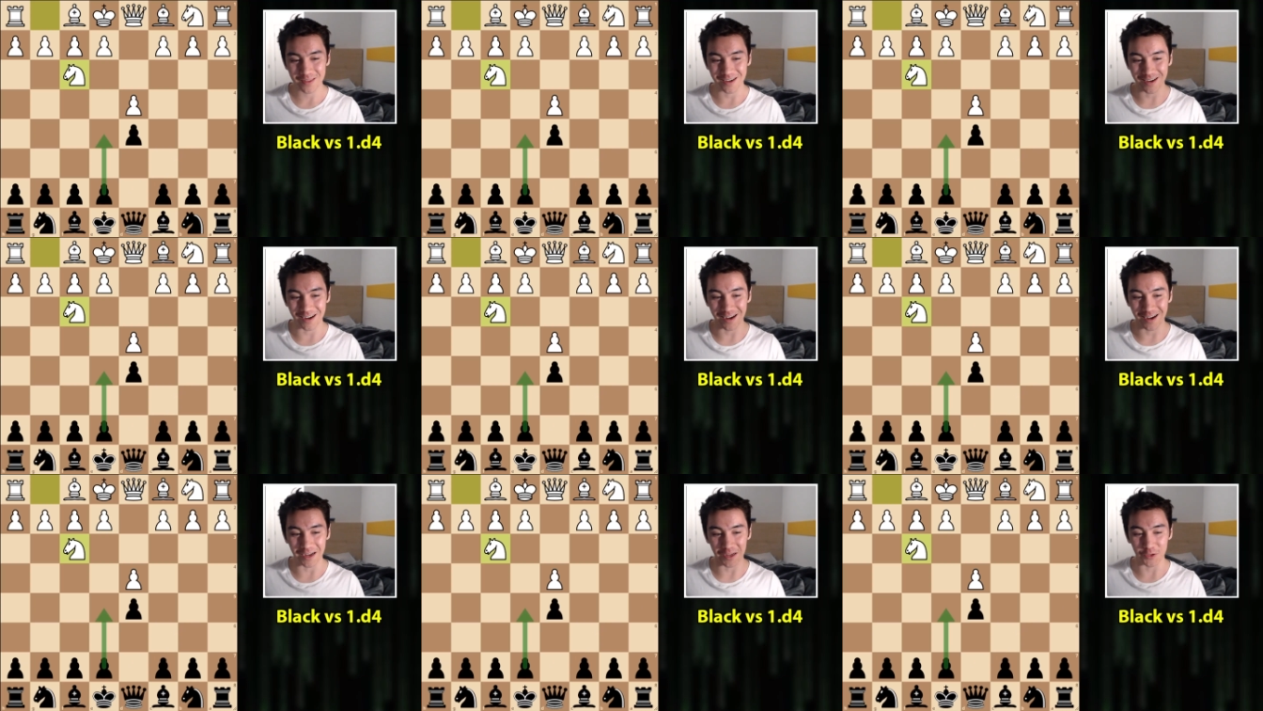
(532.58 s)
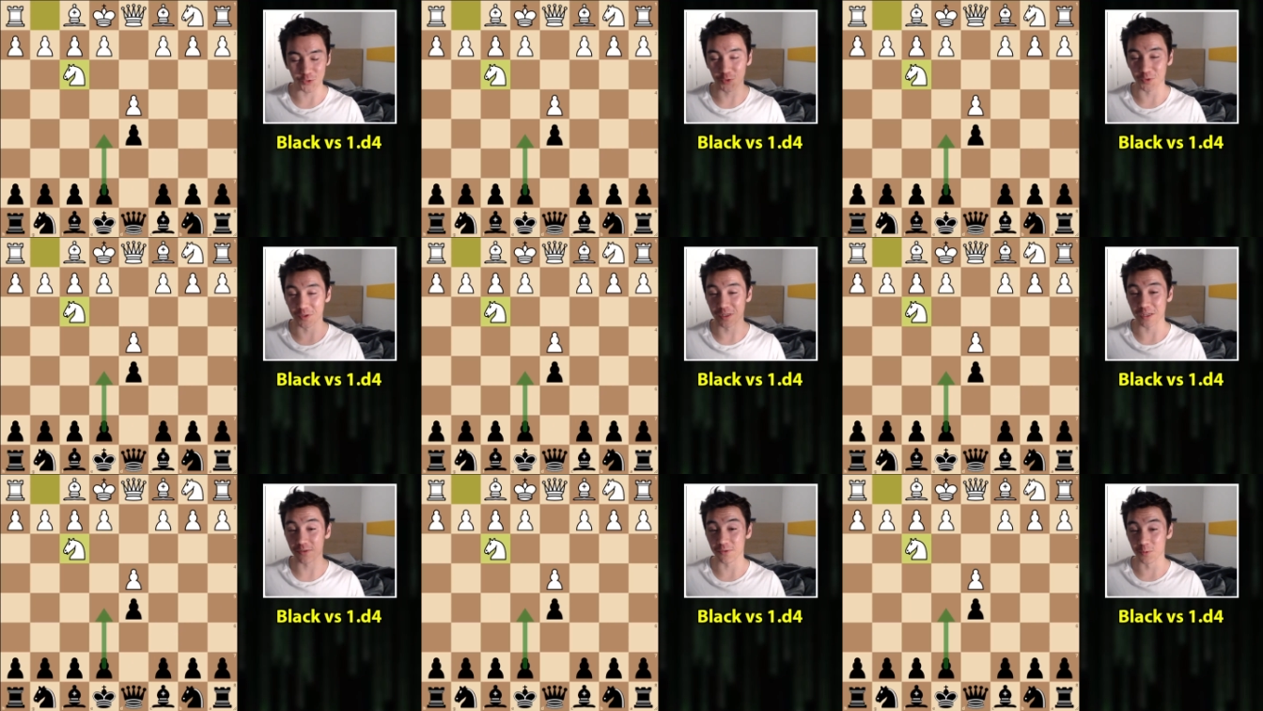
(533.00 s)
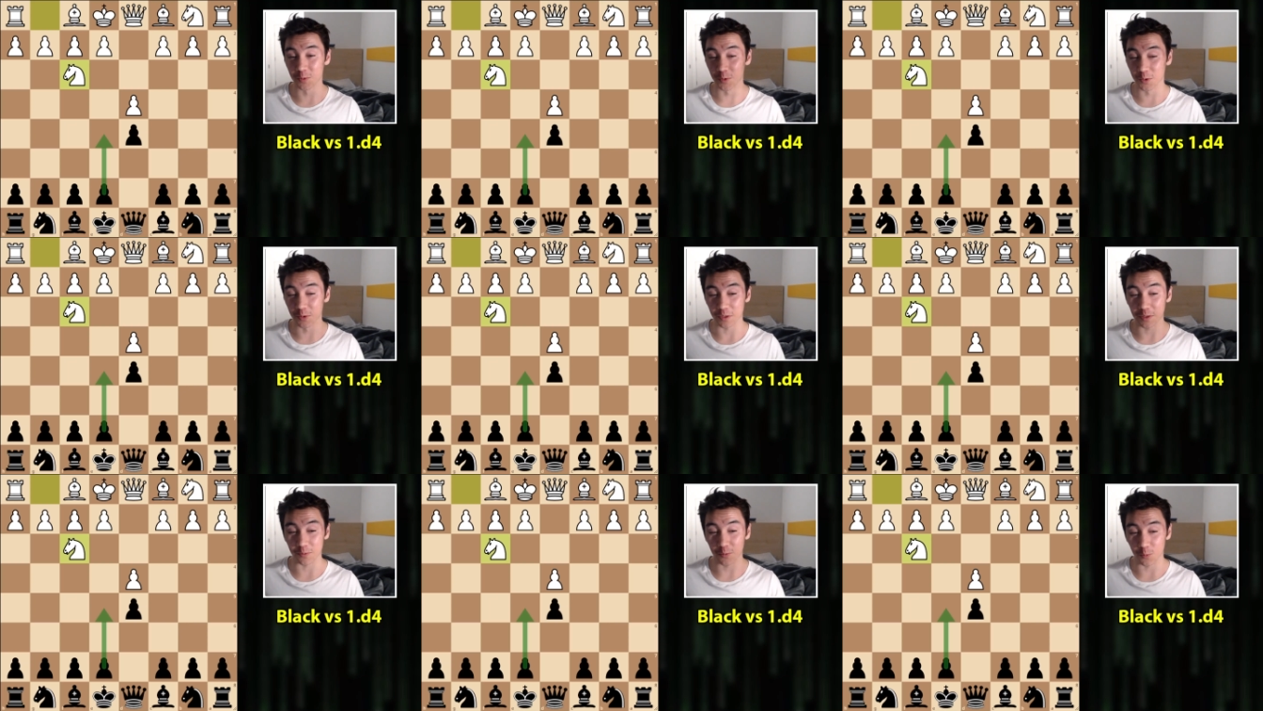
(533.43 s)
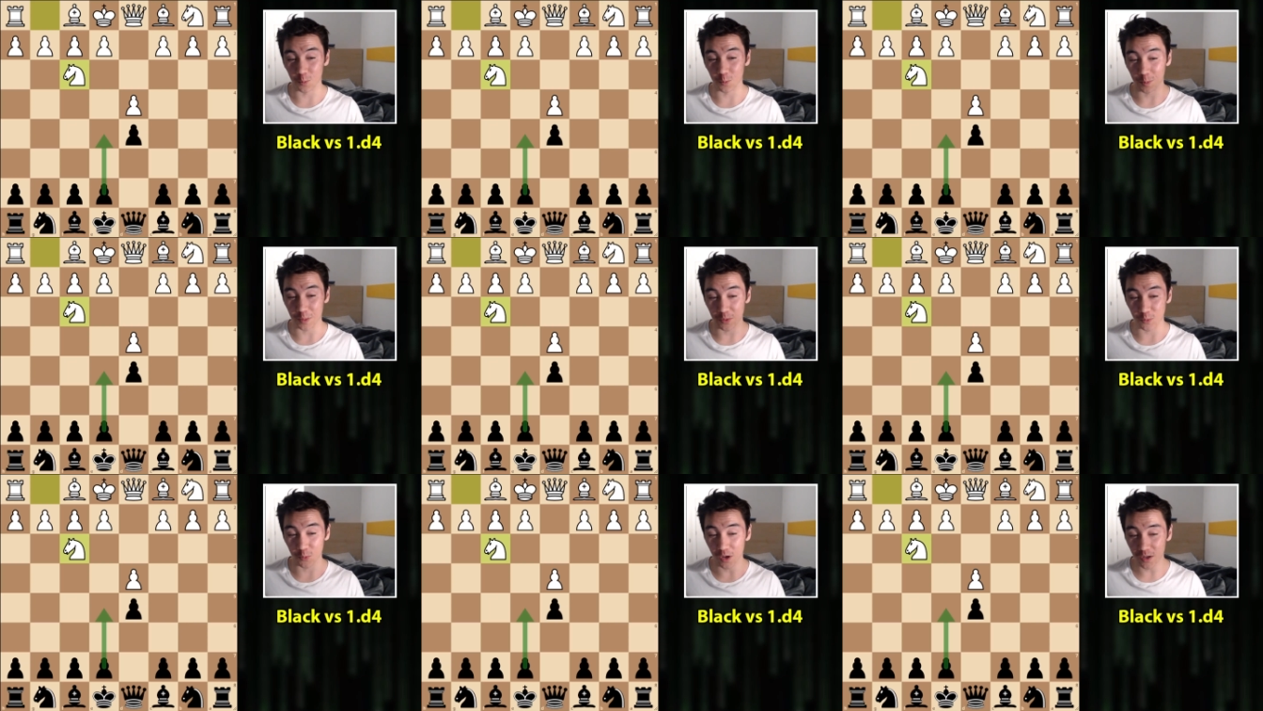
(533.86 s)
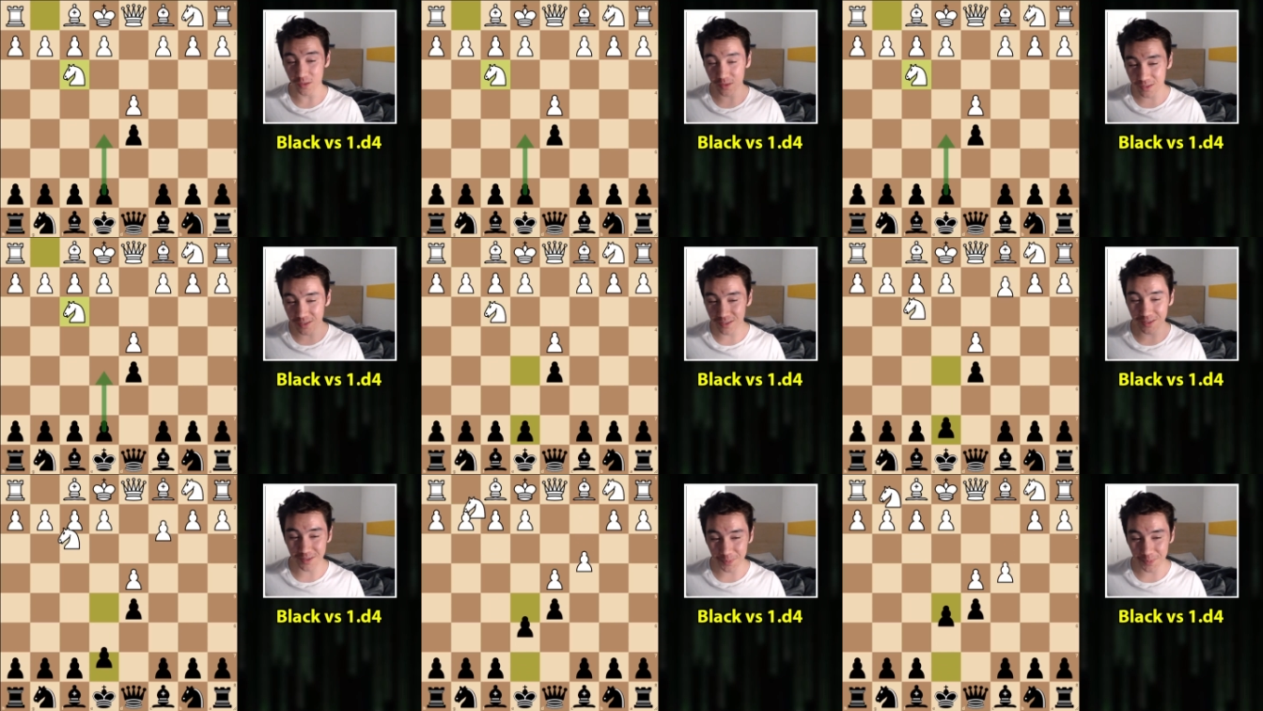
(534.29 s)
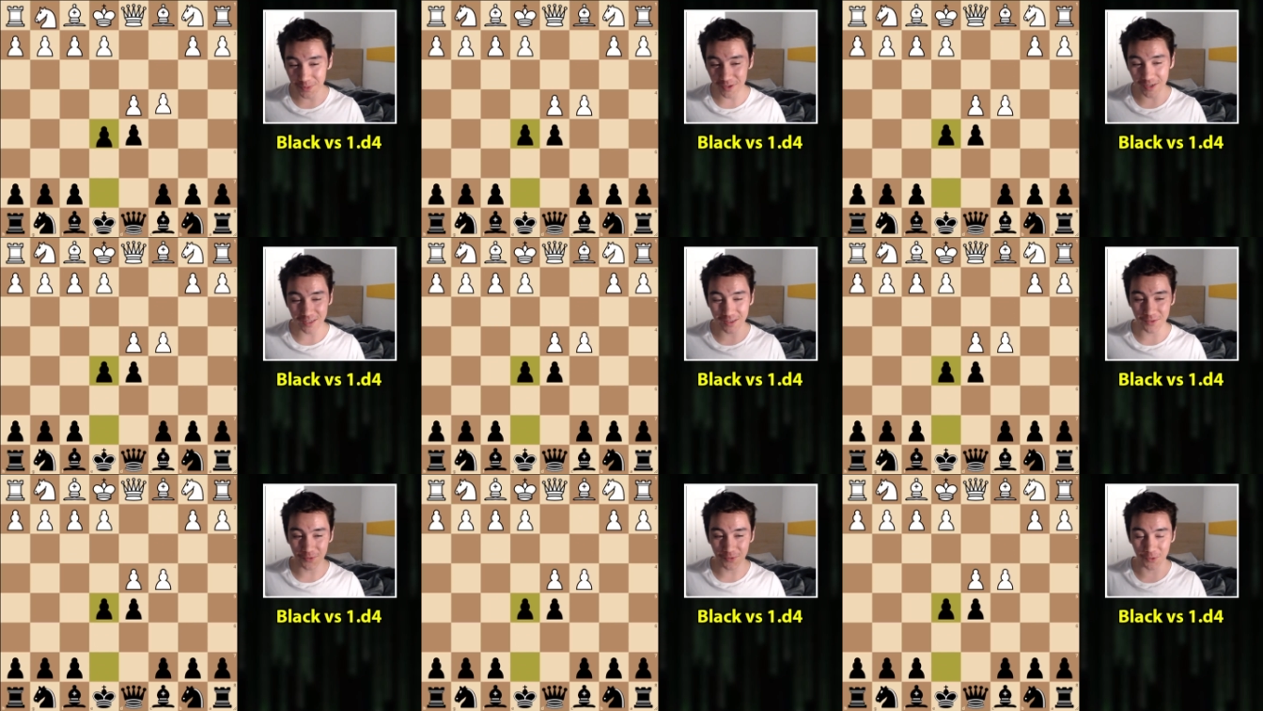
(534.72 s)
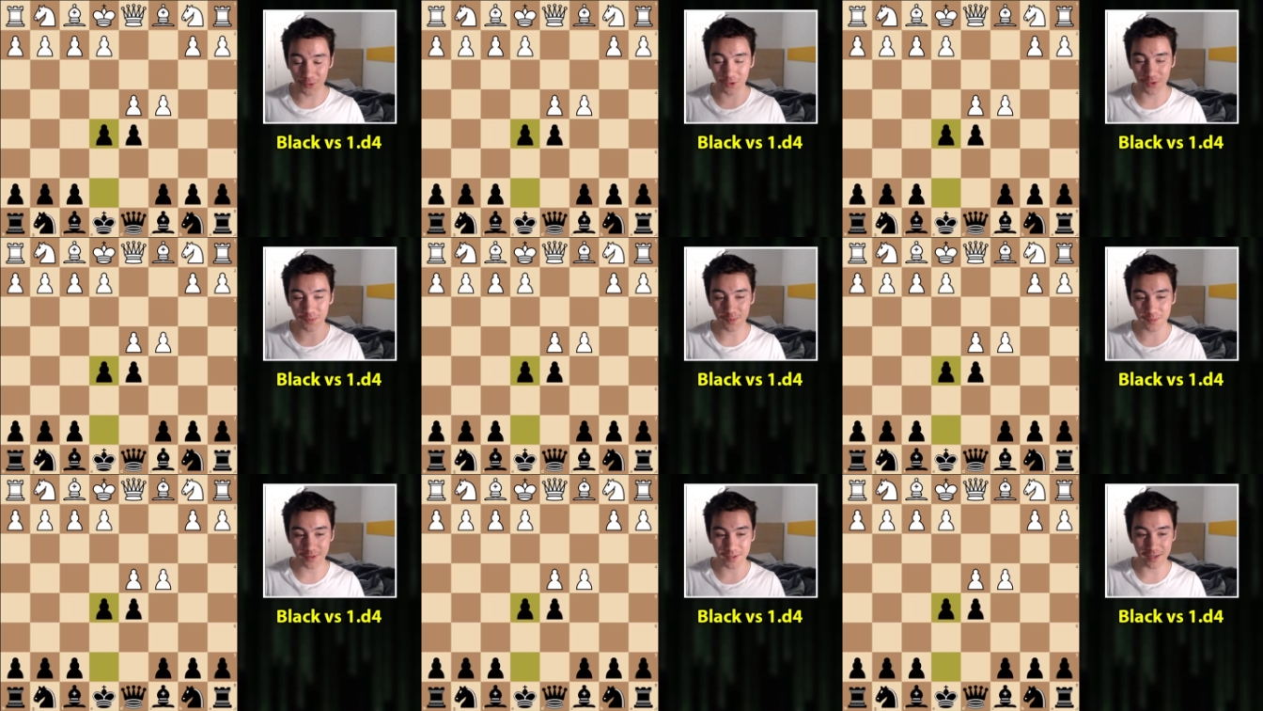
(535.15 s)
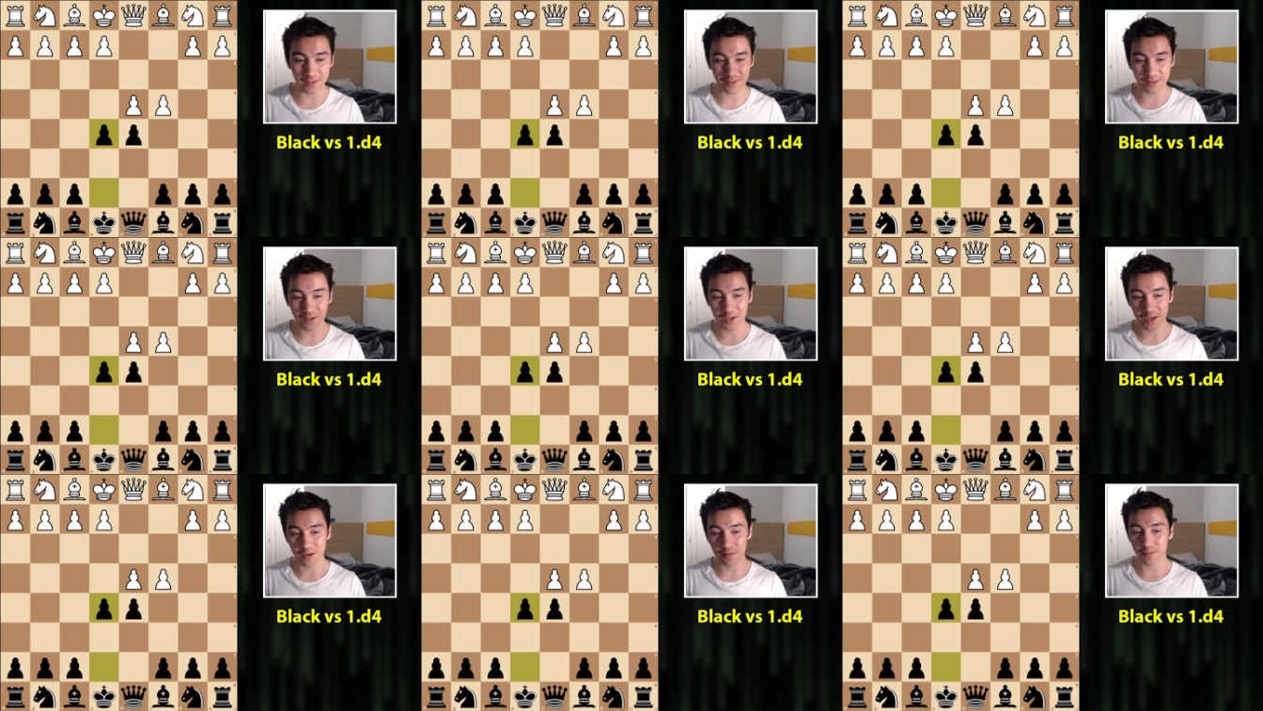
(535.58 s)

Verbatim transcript: uh, you should even really be wanting to play in the first place,